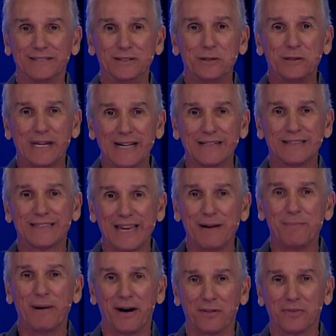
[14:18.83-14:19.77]
You can't
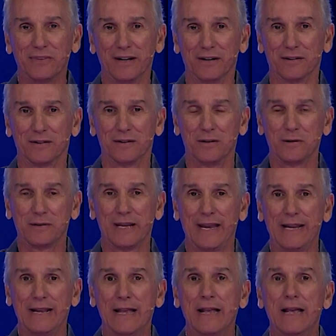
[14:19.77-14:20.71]
skip out there,
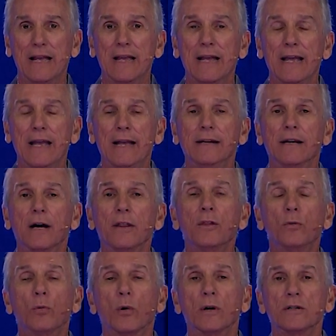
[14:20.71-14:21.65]
okay? In
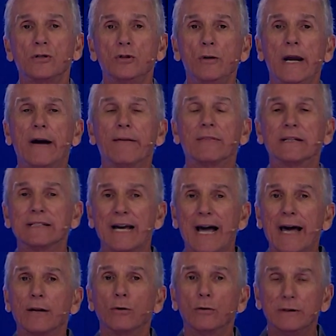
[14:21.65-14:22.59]
other words, you have the
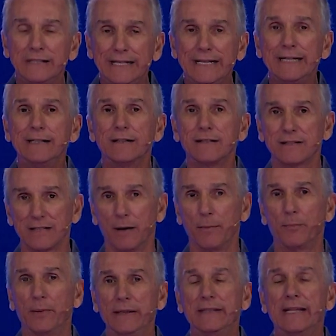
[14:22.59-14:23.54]
title deed to
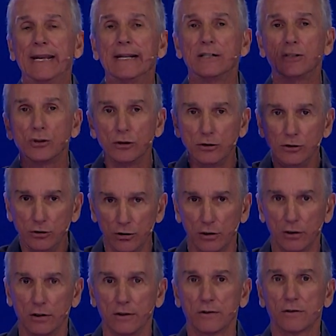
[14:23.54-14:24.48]
something that it's
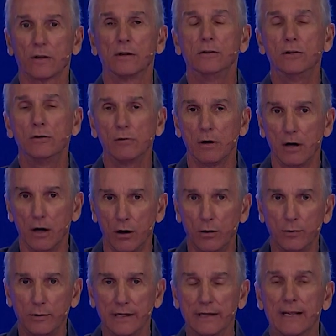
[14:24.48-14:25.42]
yours. You
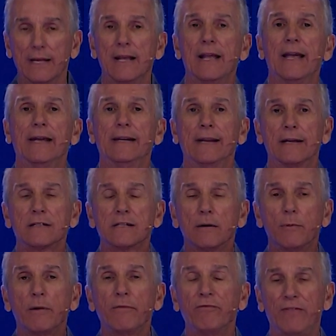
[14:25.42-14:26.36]
own it. And that's
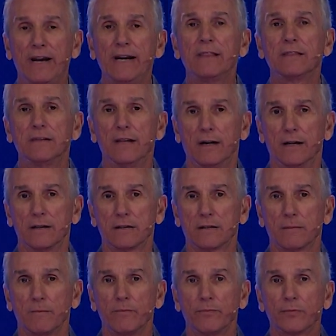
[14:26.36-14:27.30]
what faith
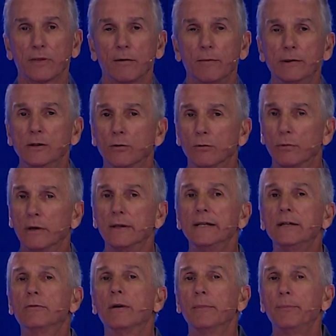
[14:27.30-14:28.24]
does. When you
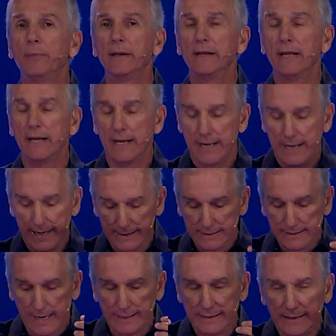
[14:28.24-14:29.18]
really grip it
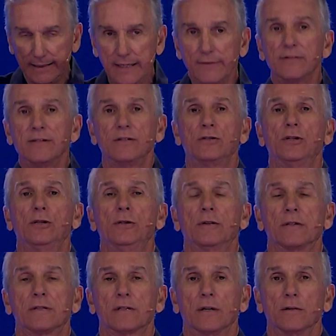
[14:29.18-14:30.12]
and God gives it to
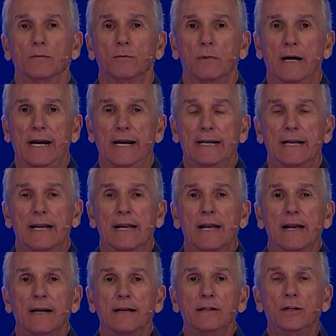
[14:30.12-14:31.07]
you in a certain way,
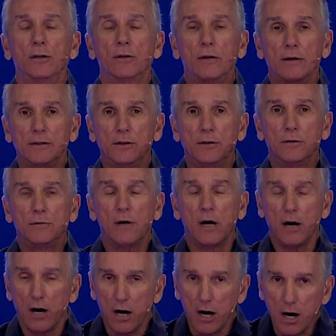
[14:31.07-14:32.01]
you, go, you
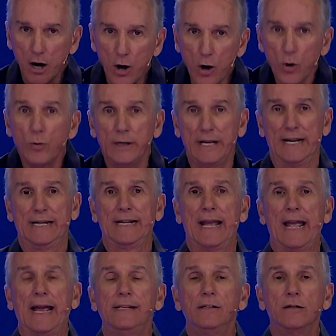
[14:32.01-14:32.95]
own it
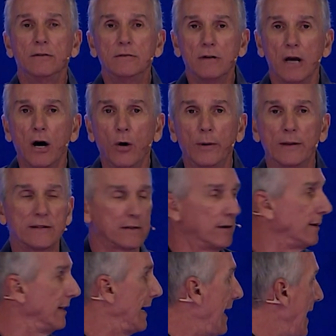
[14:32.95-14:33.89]
and you know it's
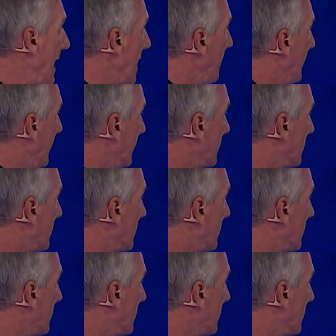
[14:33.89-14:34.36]
going to happen.